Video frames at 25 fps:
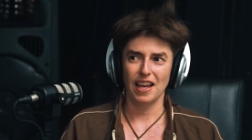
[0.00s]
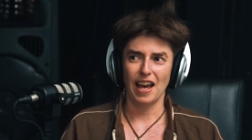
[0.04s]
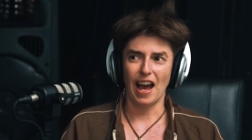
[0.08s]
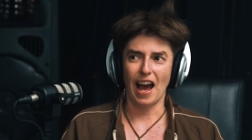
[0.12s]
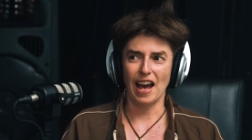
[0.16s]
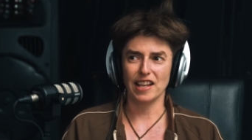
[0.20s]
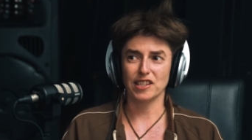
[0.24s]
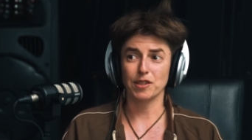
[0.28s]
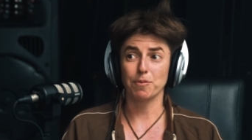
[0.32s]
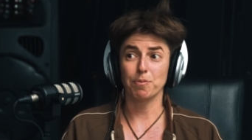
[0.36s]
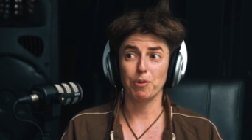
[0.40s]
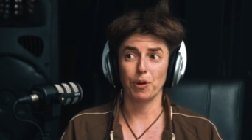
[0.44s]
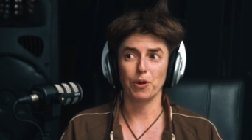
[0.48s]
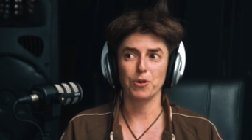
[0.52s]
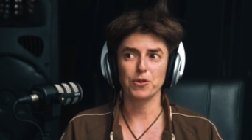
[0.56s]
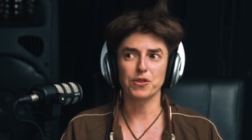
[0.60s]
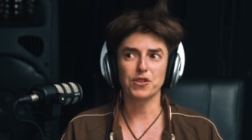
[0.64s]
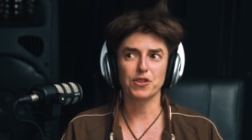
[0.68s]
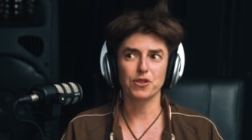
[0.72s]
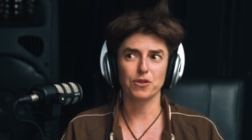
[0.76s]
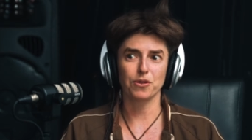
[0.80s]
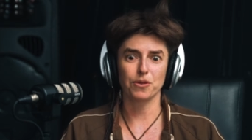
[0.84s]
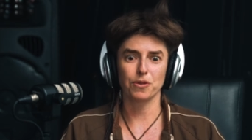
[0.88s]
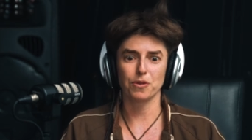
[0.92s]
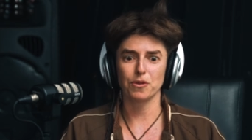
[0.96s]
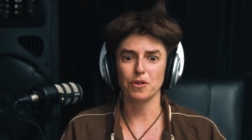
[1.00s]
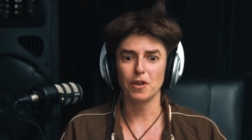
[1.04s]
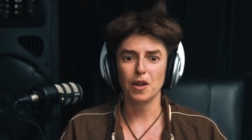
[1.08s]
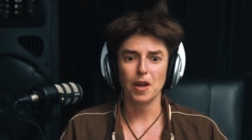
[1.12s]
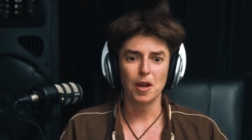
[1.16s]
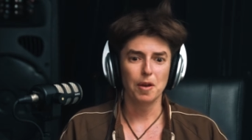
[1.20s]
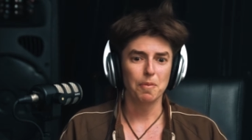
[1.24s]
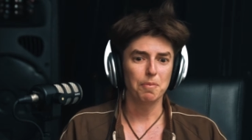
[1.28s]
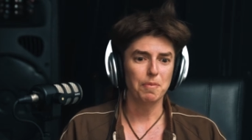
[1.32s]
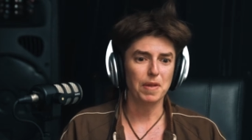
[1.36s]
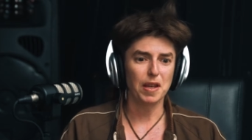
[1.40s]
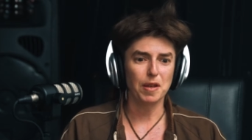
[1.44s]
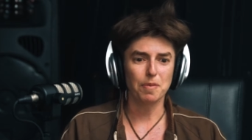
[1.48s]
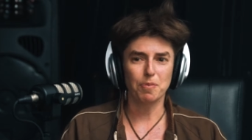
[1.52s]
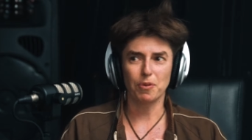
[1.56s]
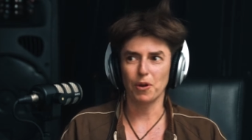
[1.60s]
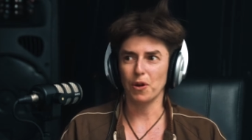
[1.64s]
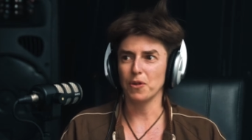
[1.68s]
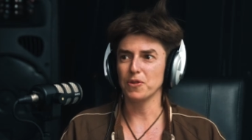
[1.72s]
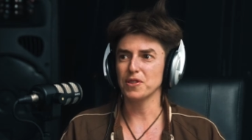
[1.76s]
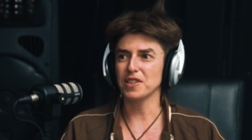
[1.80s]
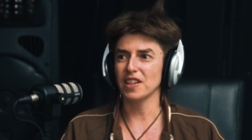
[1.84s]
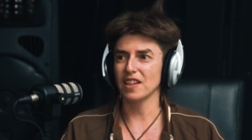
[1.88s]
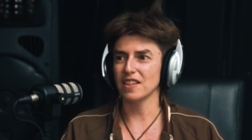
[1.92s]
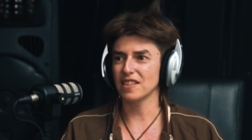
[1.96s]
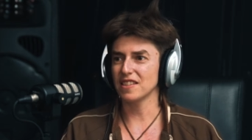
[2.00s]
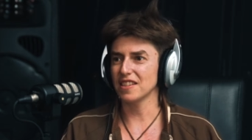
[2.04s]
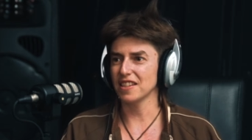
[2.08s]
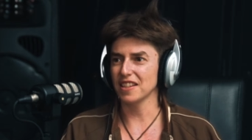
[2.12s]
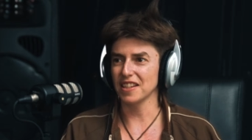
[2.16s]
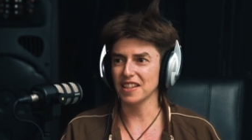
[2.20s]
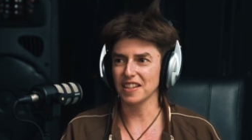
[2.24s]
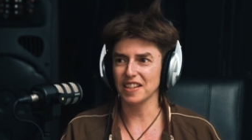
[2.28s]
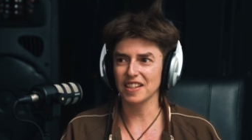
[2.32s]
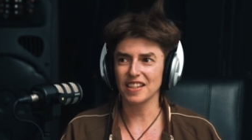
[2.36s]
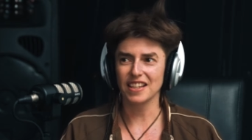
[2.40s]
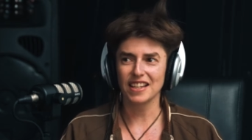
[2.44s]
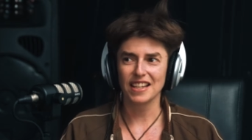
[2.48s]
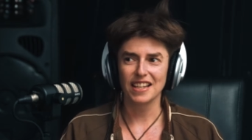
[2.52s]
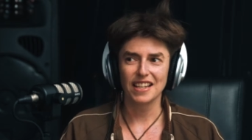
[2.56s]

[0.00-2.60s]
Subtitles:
as opposed to me processing